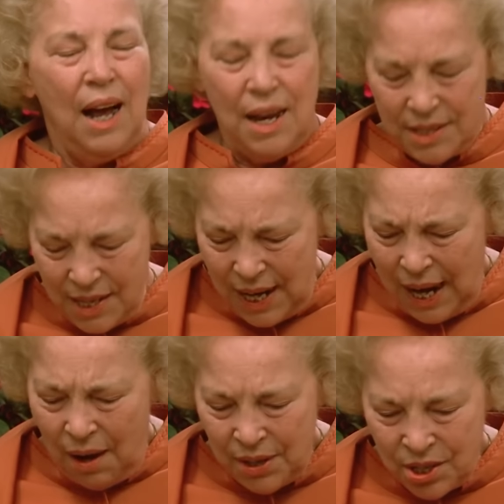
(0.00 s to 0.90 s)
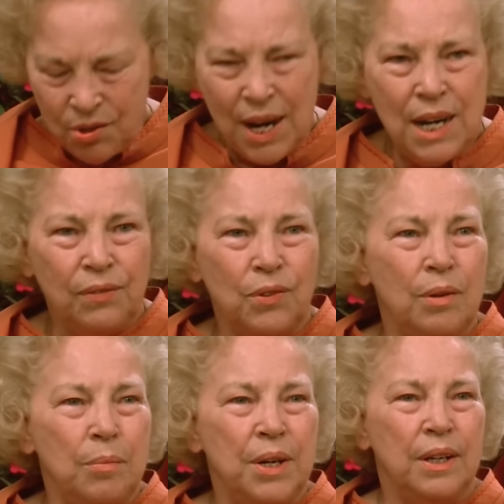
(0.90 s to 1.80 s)
I see how it has
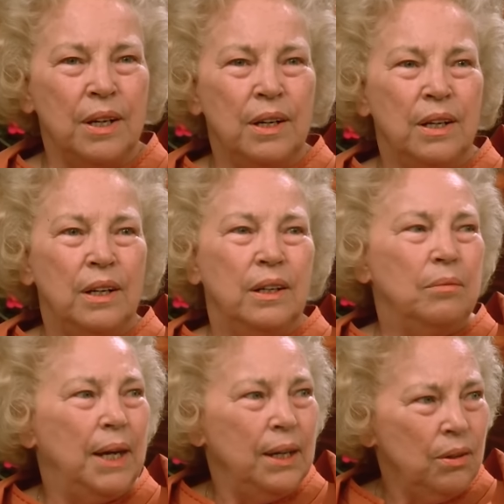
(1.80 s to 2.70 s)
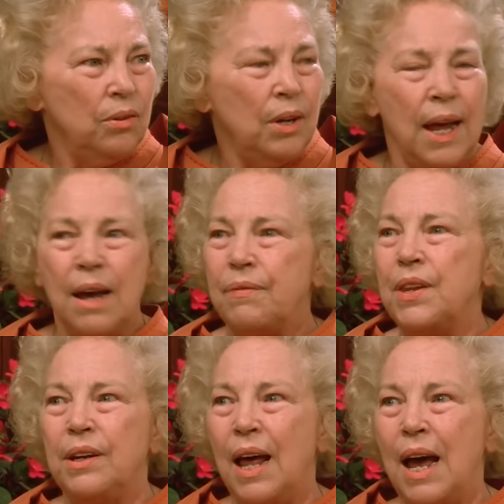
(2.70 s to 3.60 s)
transformed my own life
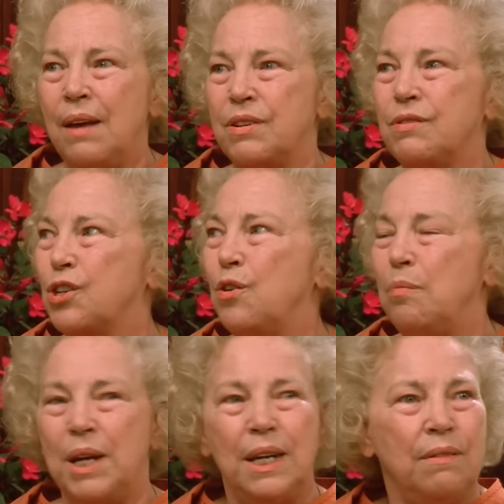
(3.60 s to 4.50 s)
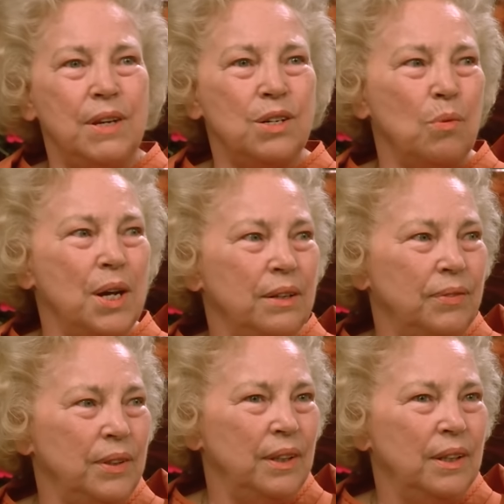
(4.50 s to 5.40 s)
and the lives of so many of these
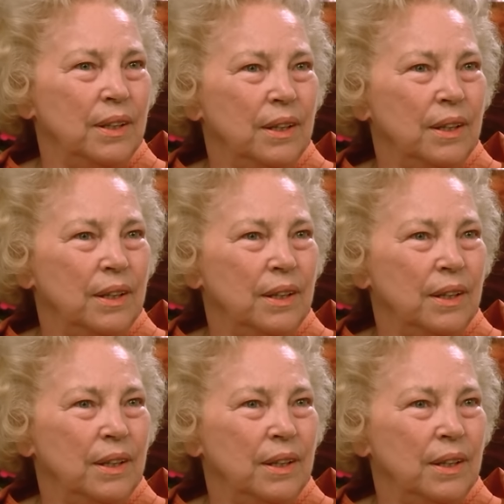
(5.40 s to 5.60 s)
wonderful